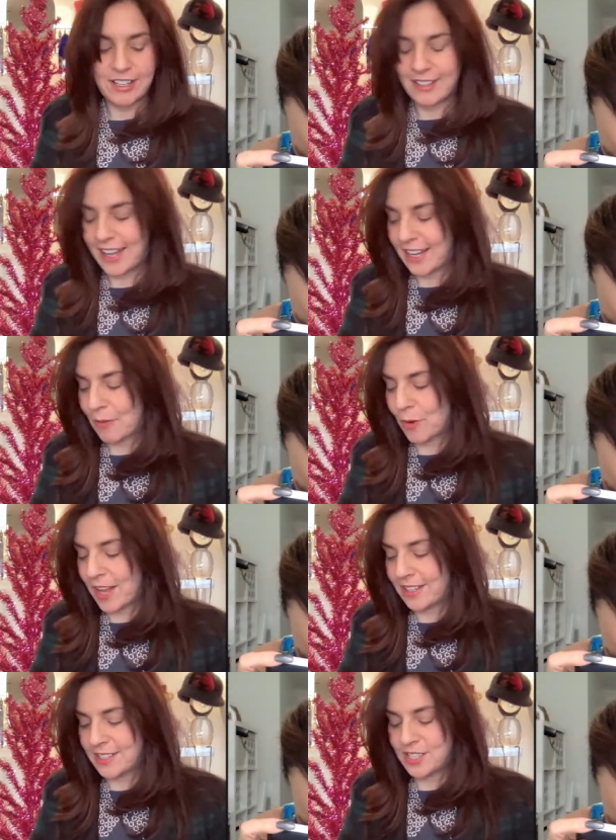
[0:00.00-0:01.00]
it. Like I
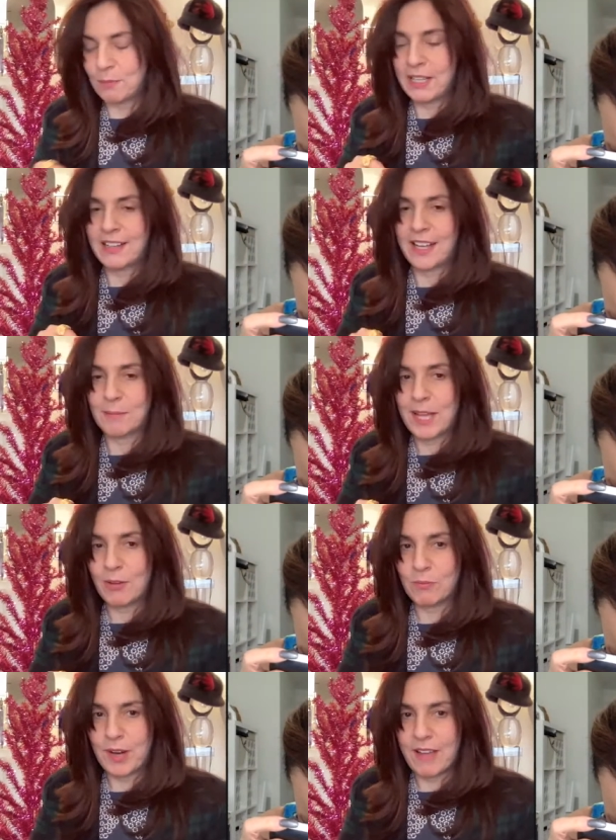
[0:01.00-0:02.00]
wanted it to be like my
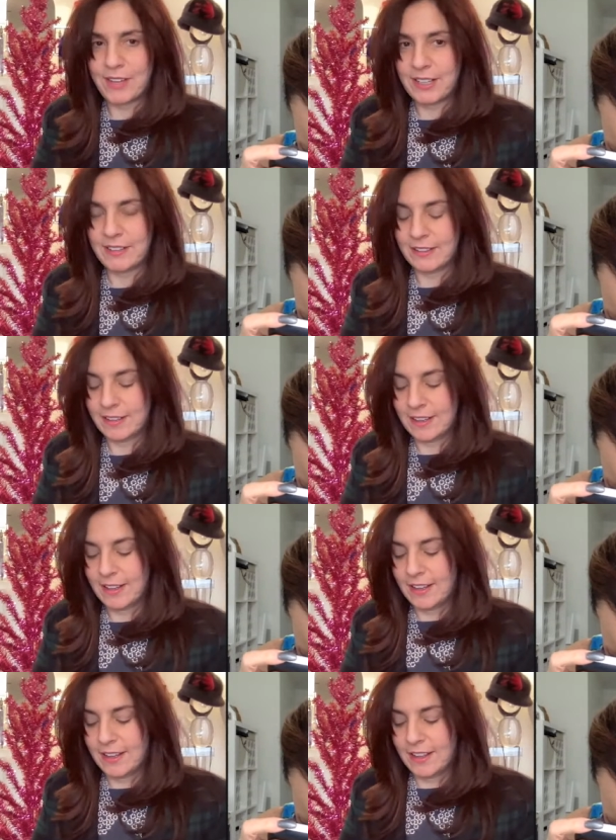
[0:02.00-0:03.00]
own private
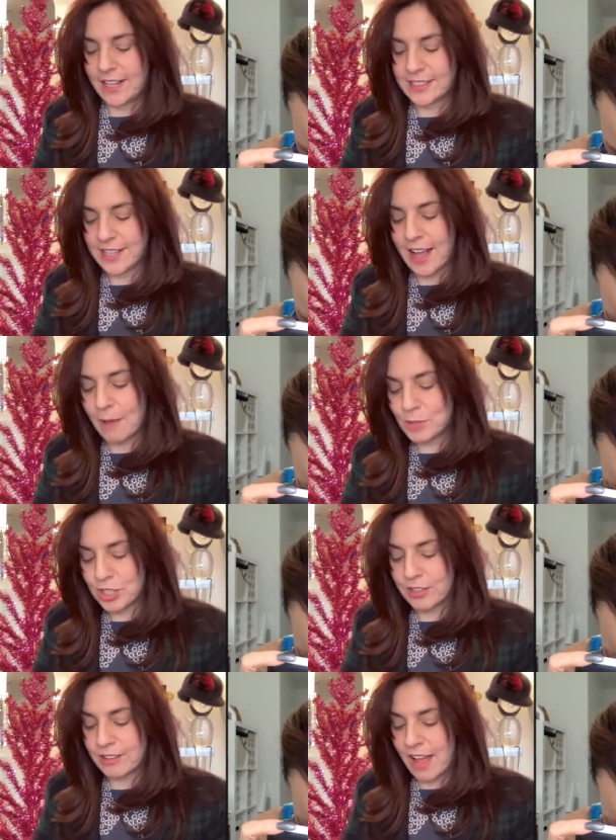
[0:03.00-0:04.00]
thing. Now I'm
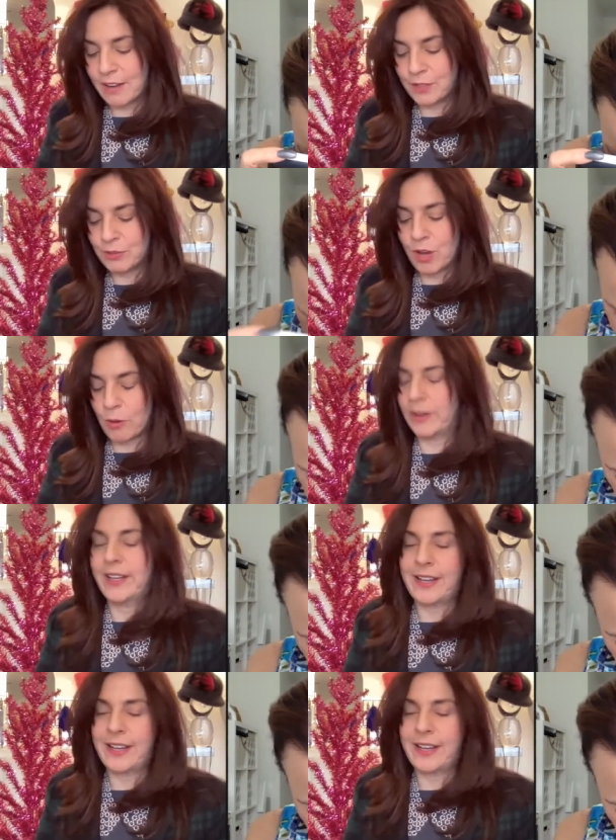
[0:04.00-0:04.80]
sure a lot of you know what it